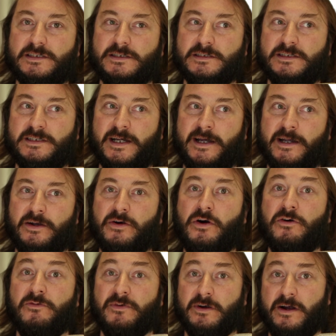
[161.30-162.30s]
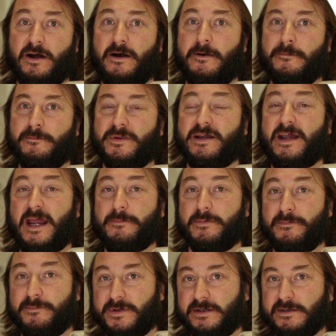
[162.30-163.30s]
they overcome the
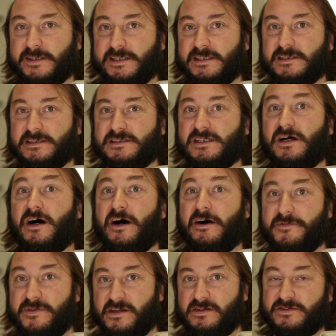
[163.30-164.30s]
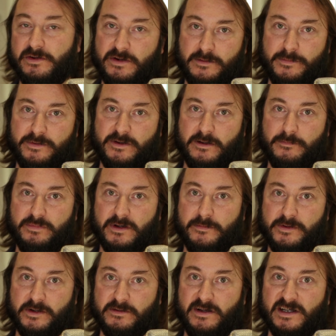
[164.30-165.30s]
capabilities of these 30 billion
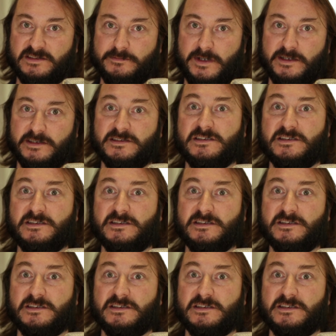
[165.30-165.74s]
parameter class models.